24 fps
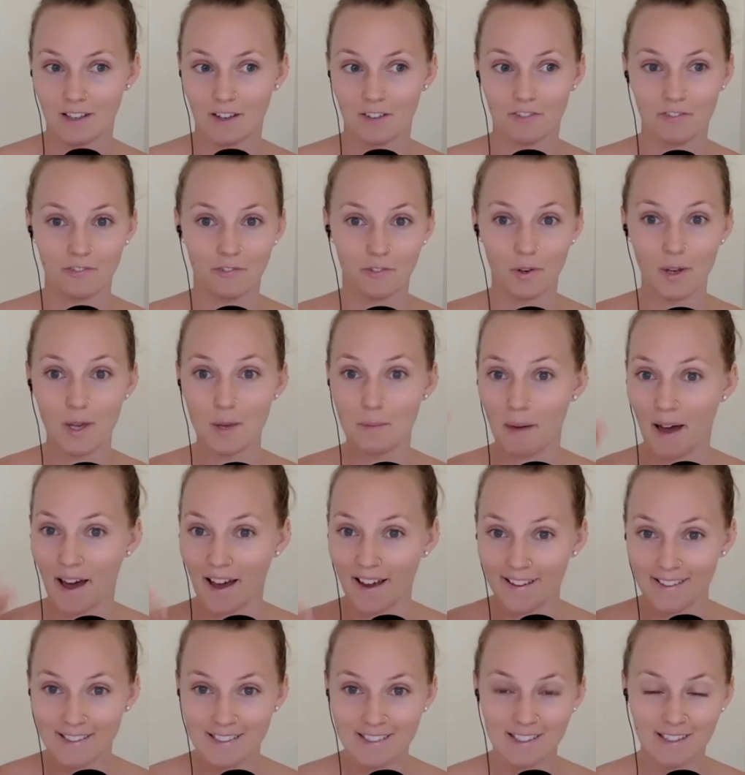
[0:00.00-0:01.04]
a free
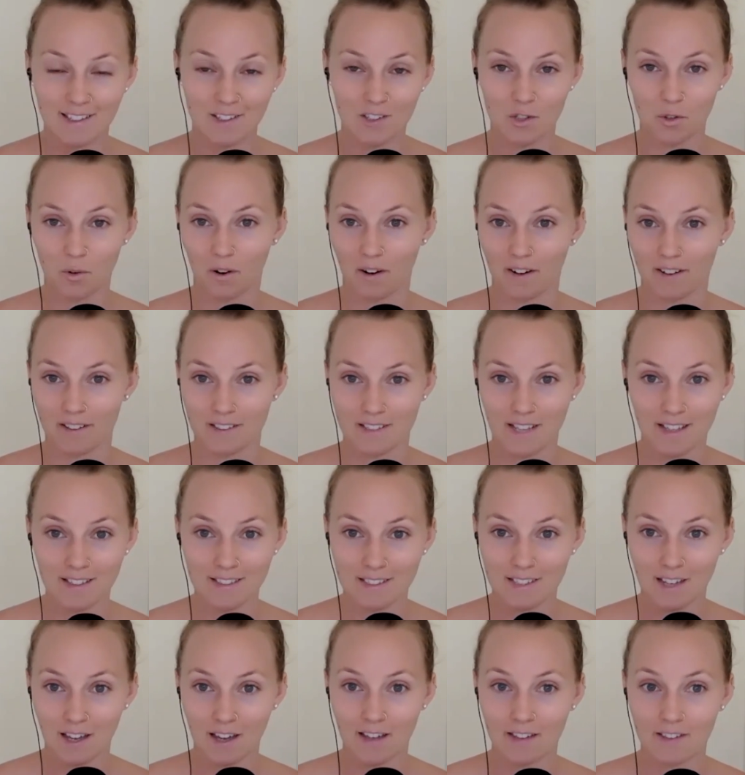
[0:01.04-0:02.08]
pass into our
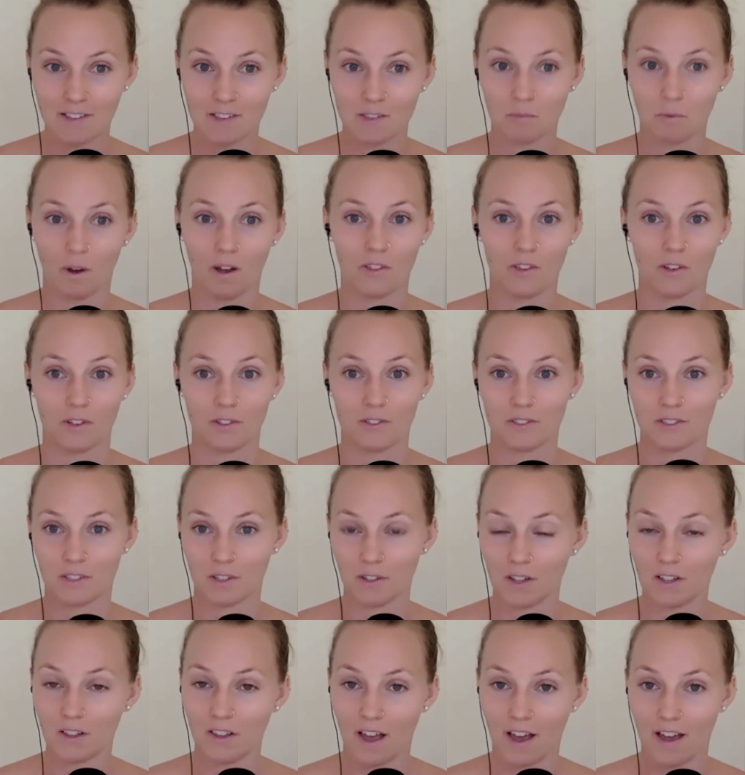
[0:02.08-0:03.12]
intestines while they're
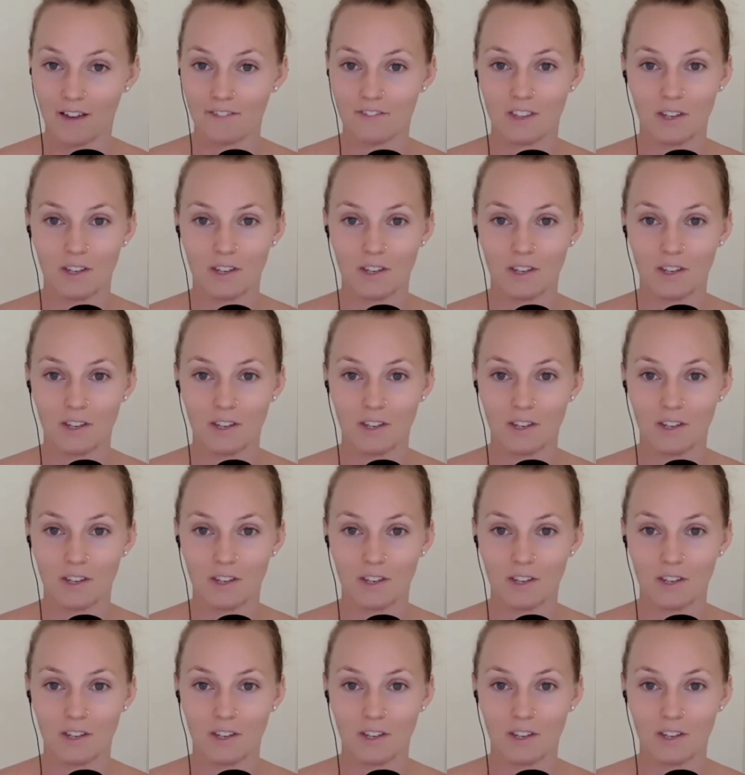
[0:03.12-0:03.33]
still alive.